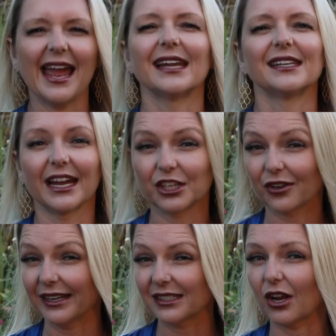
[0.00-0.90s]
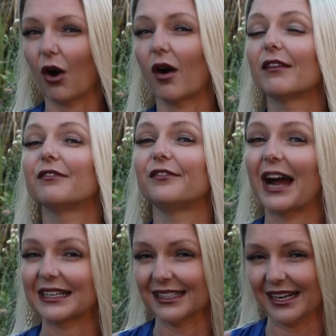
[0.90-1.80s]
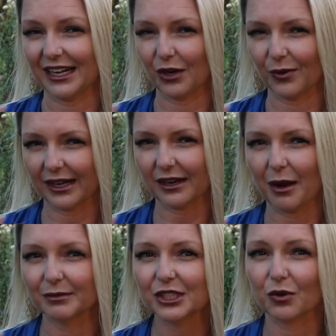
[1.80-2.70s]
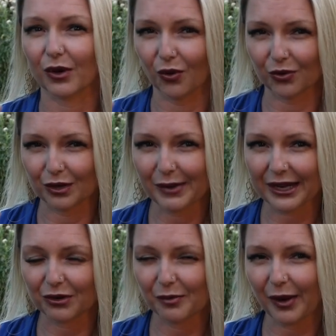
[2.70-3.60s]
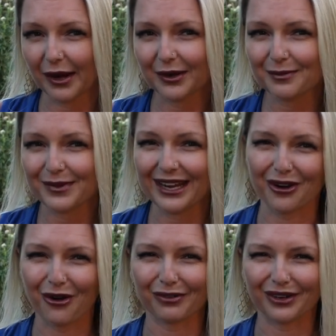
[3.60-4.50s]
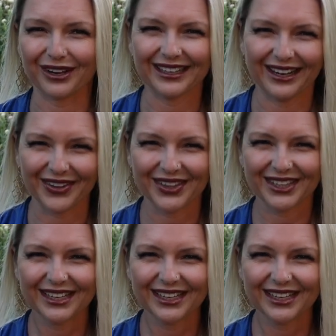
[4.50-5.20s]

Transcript: and nitrates are fascinating when it comes to our oral microbiome and overall health.